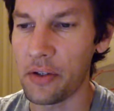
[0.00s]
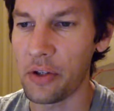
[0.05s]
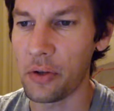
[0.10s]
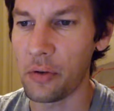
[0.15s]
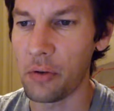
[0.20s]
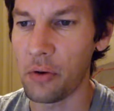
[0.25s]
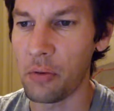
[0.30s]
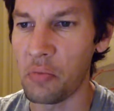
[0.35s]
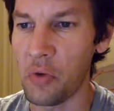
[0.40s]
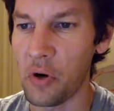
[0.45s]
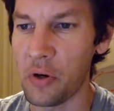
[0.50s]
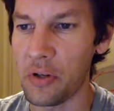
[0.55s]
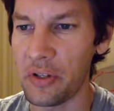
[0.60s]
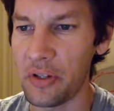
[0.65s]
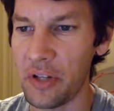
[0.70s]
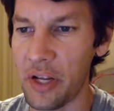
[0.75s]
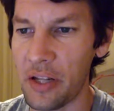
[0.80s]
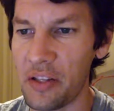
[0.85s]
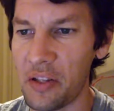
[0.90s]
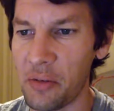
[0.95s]
to a more
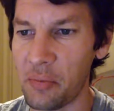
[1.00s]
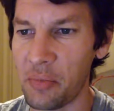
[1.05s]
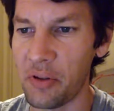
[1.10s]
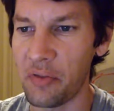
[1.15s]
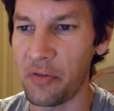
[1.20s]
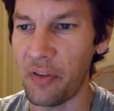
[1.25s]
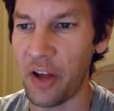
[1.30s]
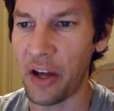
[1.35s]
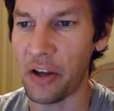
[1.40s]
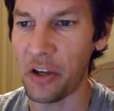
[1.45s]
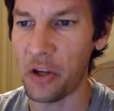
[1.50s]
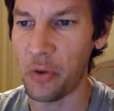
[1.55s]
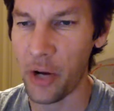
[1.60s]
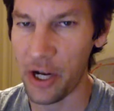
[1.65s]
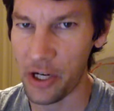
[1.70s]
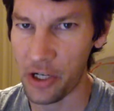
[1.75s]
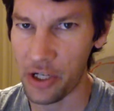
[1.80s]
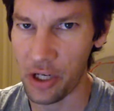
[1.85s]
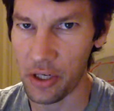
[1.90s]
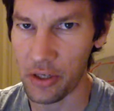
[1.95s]
sensible
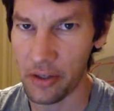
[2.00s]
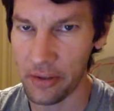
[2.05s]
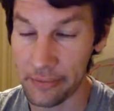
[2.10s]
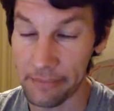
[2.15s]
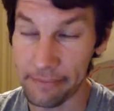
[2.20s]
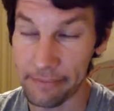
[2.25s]
valuation.